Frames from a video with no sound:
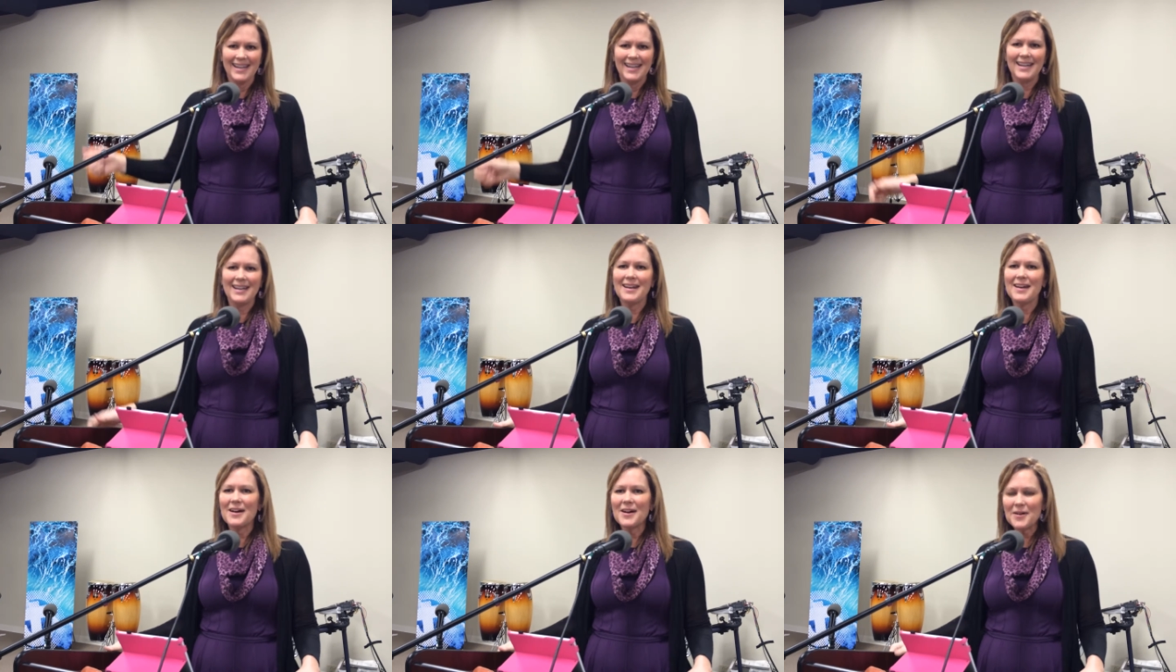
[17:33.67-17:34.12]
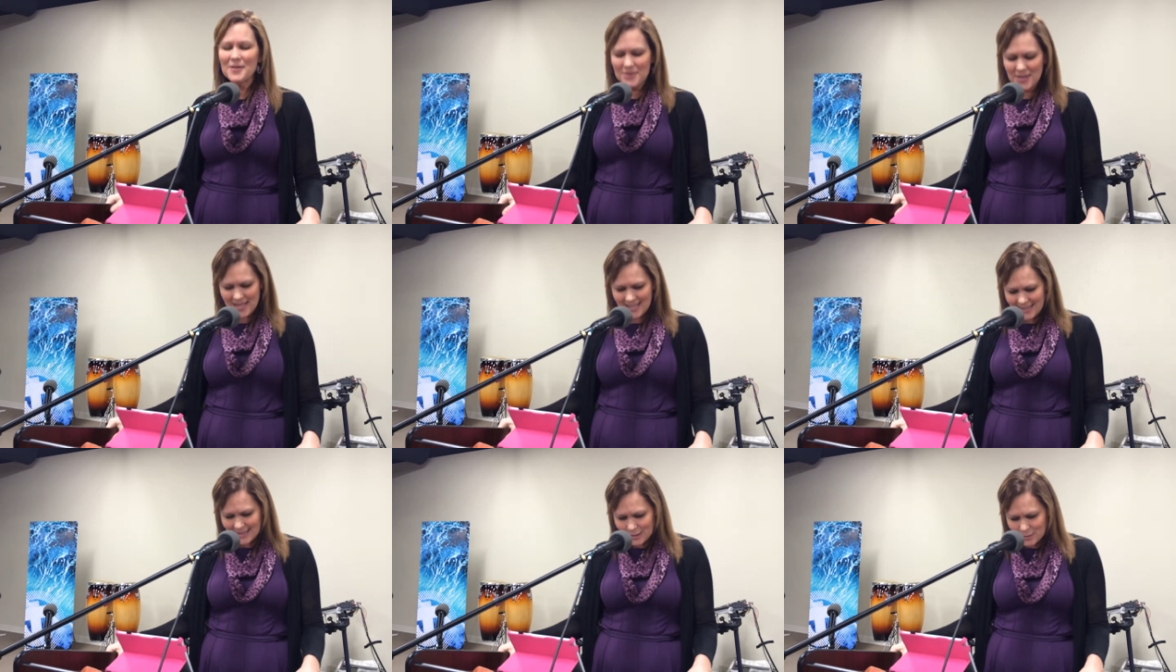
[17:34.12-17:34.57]
You know,
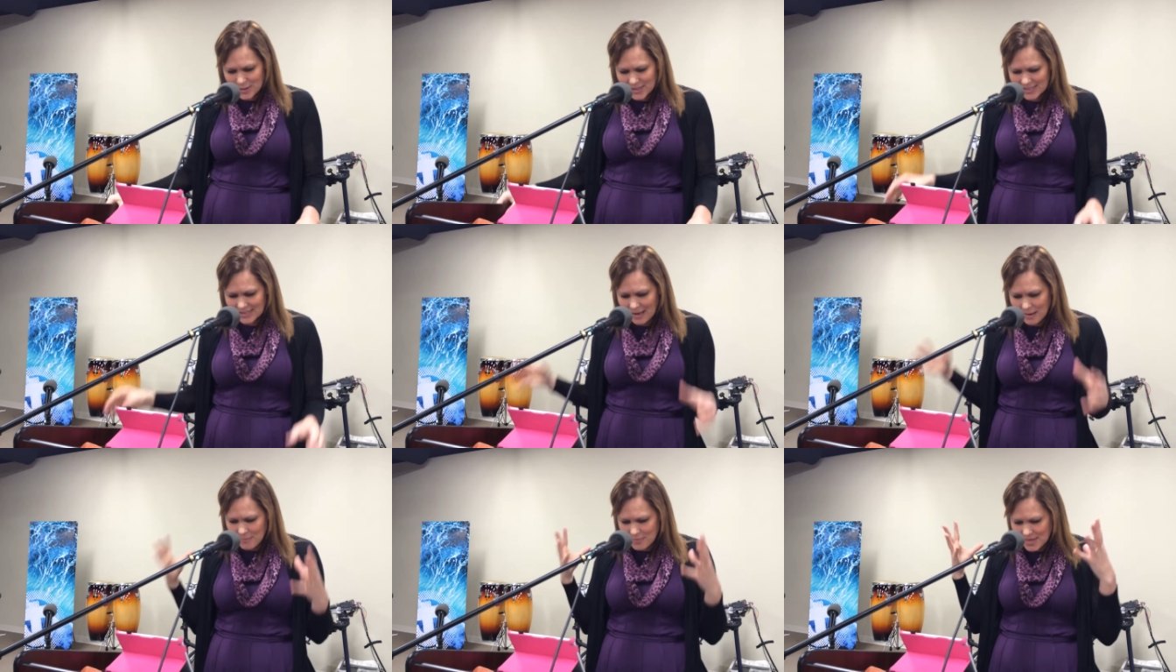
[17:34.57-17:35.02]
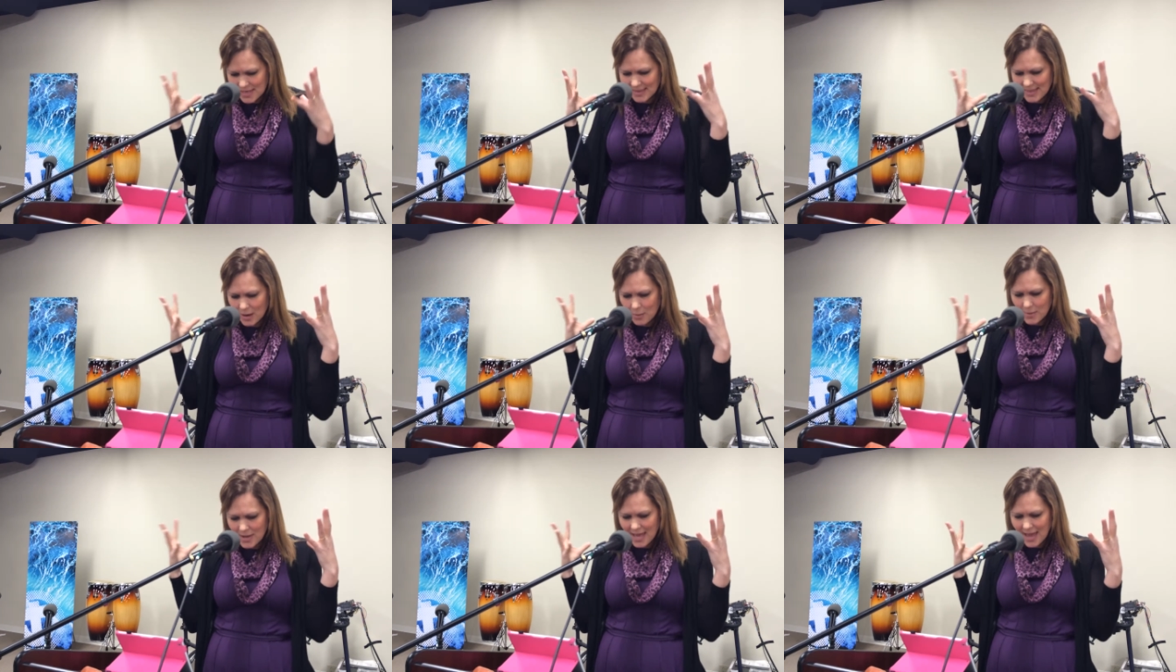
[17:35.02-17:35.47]
that there's something
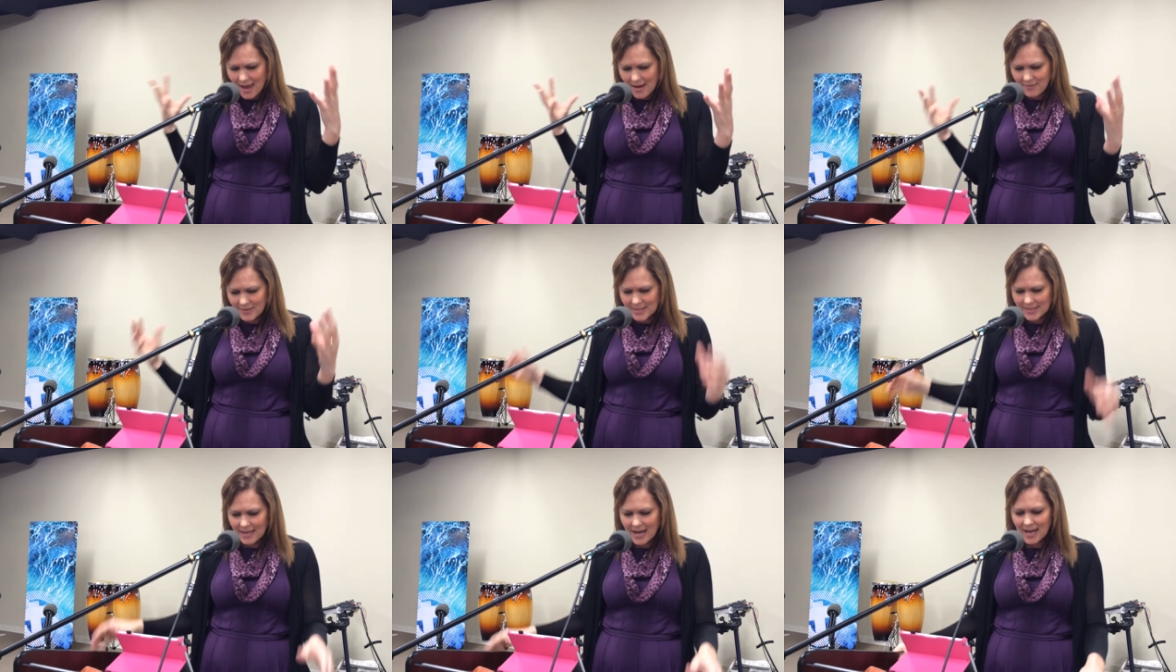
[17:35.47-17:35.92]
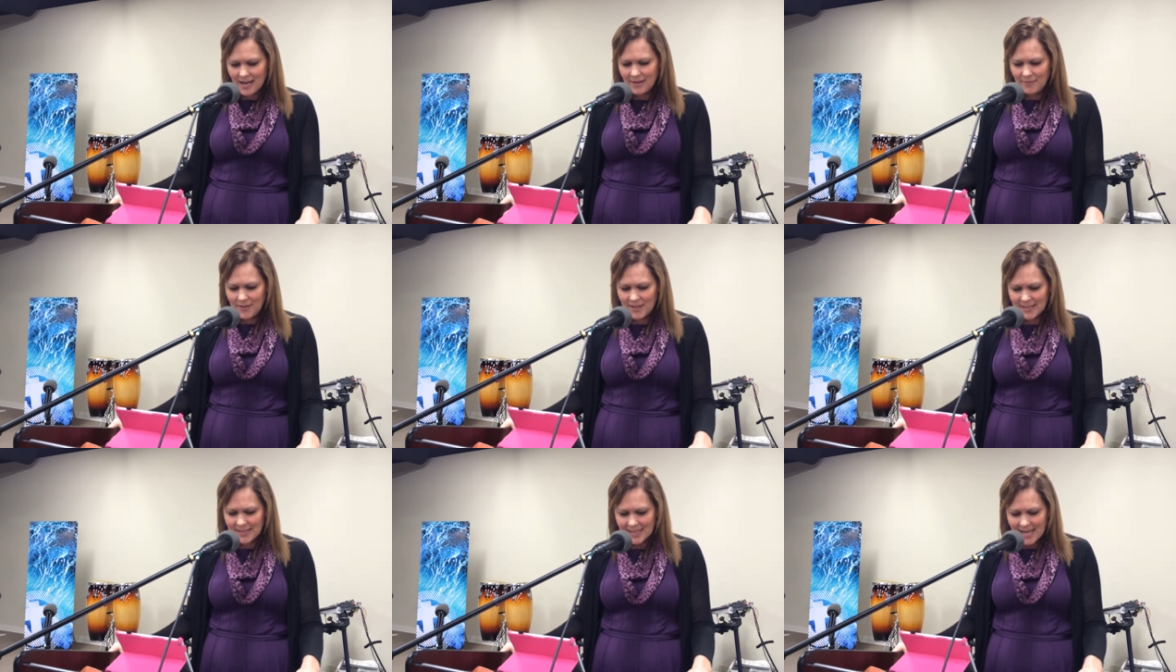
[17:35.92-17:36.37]
that we have inside
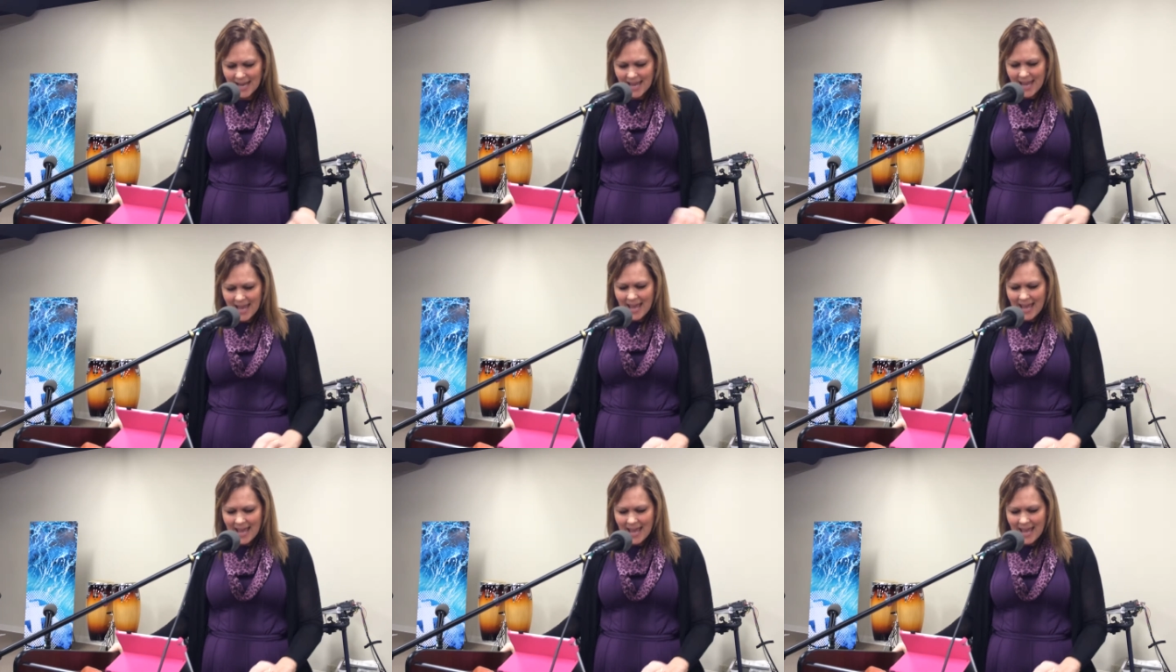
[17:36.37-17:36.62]
of us